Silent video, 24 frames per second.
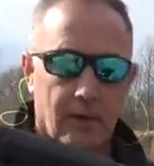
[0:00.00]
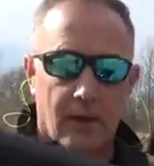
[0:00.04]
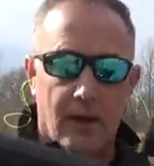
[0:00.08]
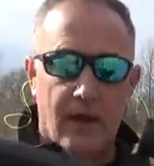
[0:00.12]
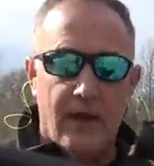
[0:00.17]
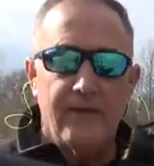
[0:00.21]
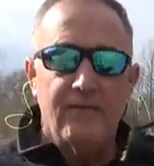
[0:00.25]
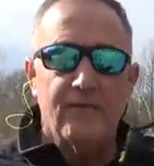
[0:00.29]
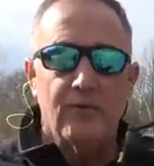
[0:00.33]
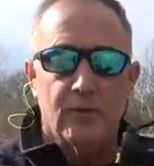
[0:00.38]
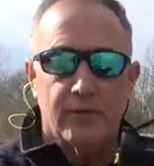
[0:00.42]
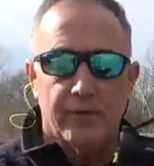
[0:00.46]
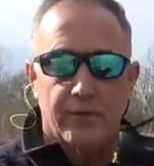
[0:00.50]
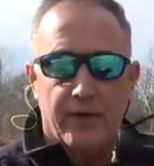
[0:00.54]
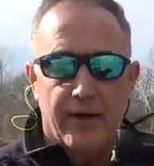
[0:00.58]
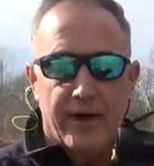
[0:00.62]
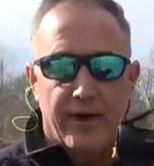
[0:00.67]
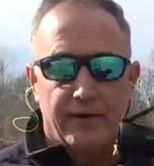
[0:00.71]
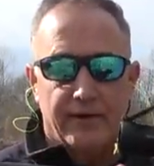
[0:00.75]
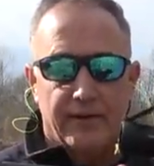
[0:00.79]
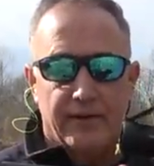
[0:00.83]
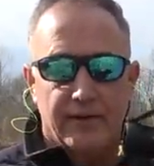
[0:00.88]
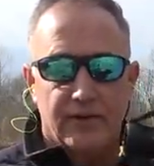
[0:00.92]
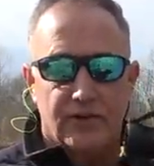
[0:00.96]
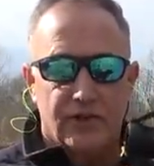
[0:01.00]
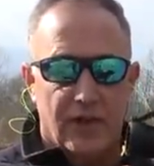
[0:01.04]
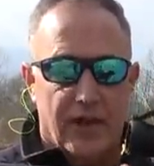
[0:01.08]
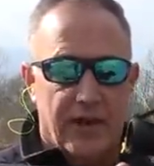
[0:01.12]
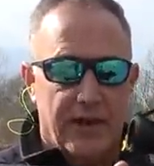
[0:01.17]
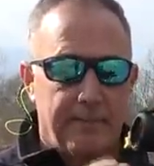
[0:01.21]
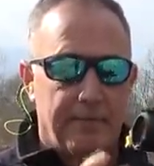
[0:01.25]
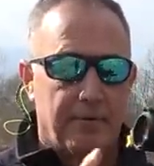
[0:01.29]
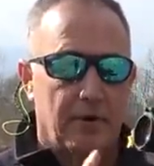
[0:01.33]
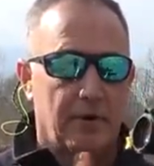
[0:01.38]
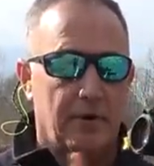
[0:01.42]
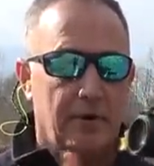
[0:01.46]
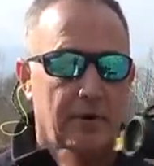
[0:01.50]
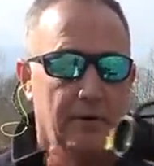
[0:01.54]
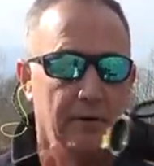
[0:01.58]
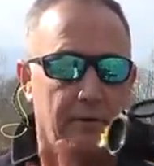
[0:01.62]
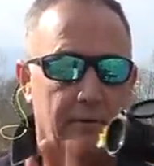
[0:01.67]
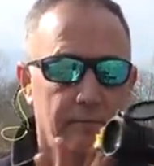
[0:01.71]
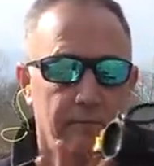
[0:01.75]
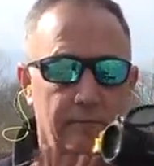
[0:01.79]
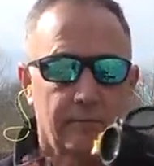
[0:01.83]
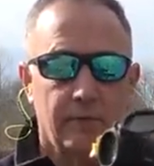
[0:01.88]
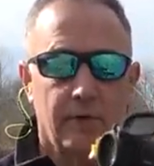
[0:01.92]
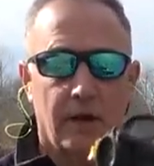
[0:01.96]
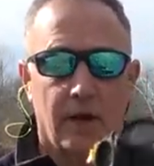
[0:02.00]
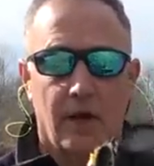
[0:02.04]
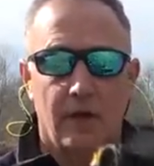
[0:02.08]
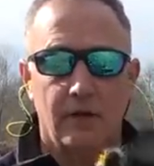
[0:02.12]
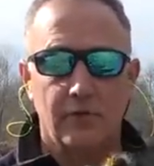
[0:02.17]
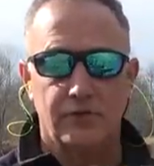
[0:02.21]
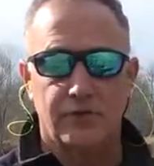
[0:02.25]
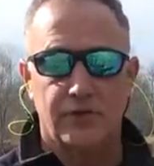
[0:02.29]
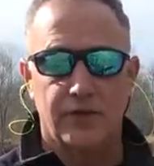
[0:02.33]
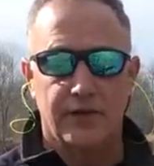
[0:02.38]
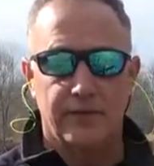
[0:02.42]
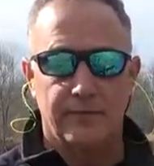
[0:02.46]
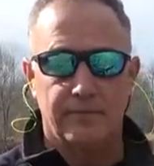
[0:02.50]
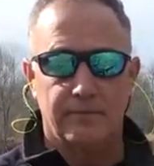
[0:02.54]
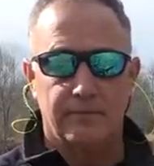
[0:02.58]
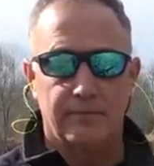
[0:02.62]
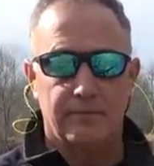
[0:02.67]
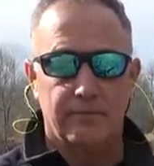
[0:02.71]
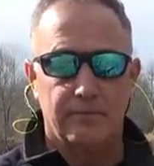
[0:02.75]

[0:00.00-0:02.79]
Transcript: Even with a round in the chamber, close it.